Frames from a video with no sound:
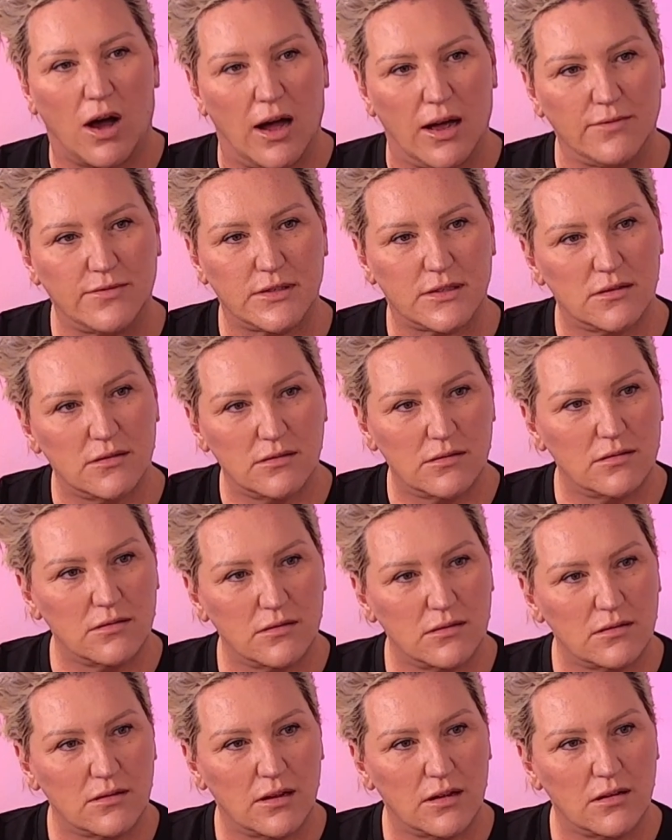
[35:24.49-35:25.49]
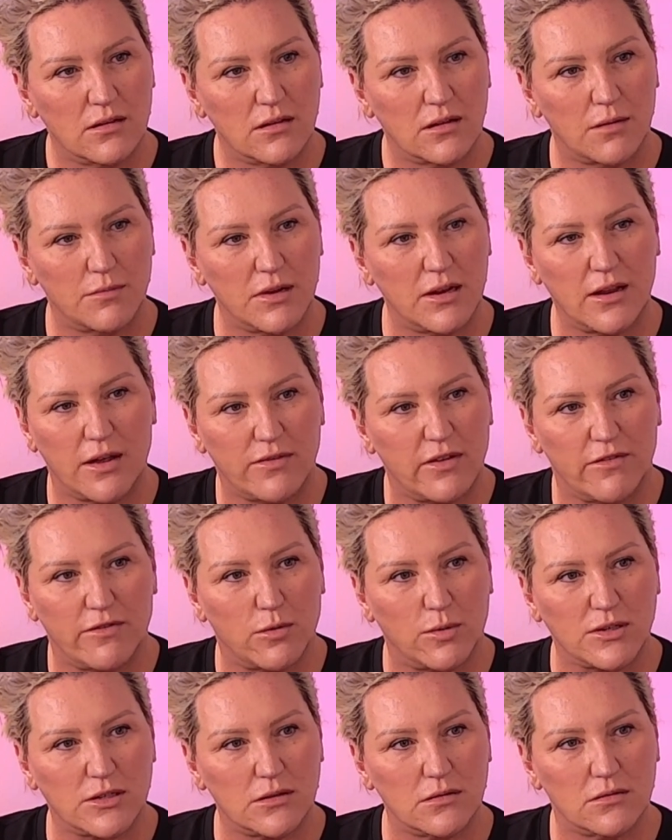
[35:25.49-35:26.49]
Wives. I mean, I have you
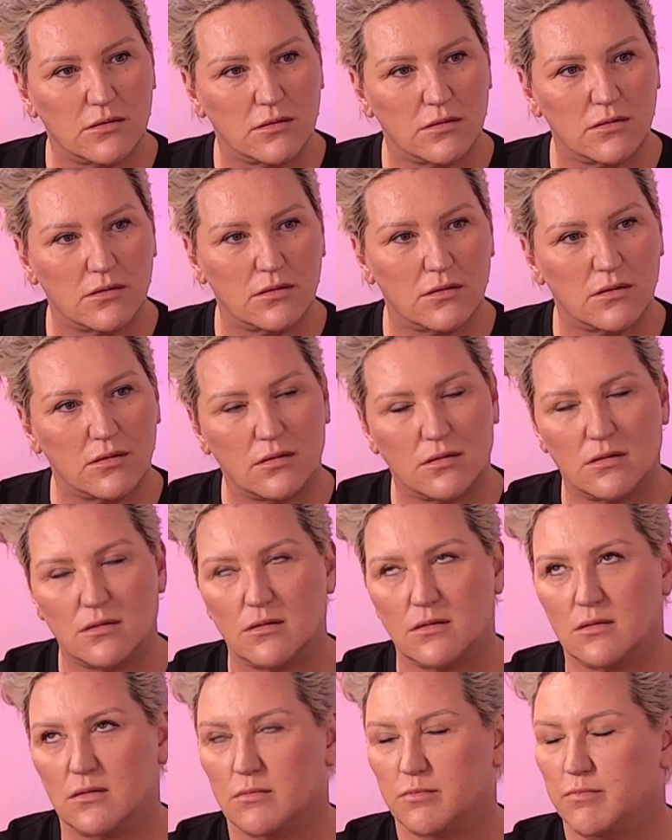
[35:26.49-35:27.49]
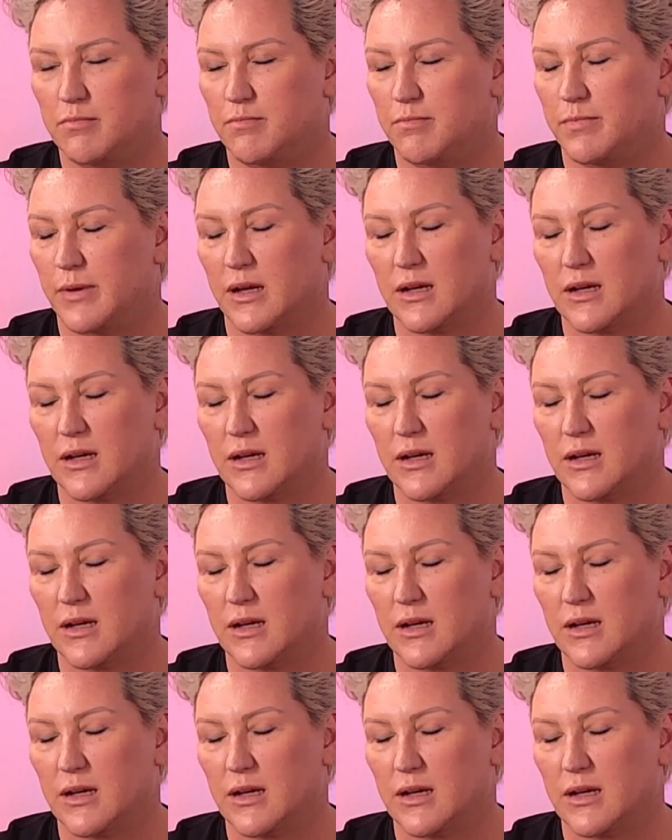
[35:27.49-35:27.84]
ever watched? watched... No, I haven't oh, watched Sister Wives.